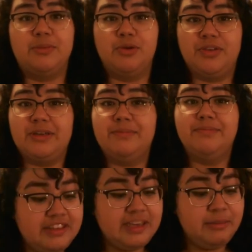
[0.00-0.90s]
for the movie.
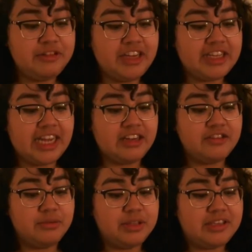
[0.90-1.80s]
December 10th,
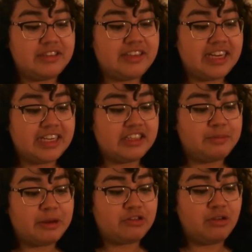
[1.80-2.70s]
EXO released second
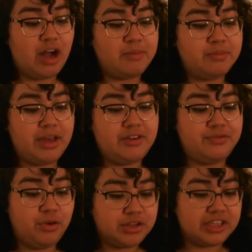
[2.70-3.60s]
special album
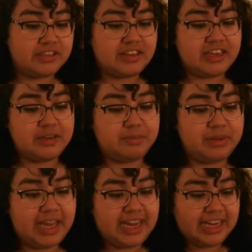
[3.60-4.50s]
and fourth extended
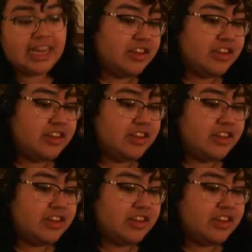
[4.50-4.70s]
play